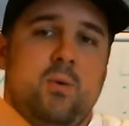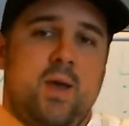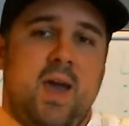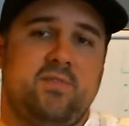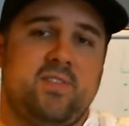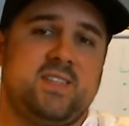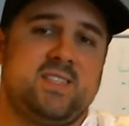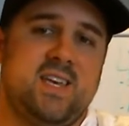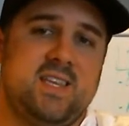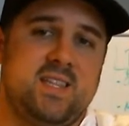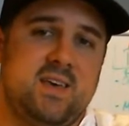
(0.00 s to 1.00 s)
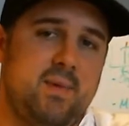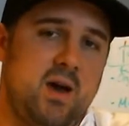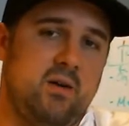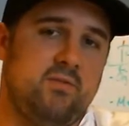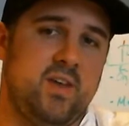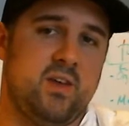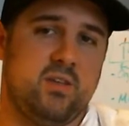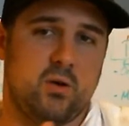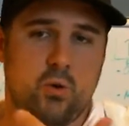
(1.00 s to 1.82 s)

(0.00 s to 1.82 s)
We have to send them out via the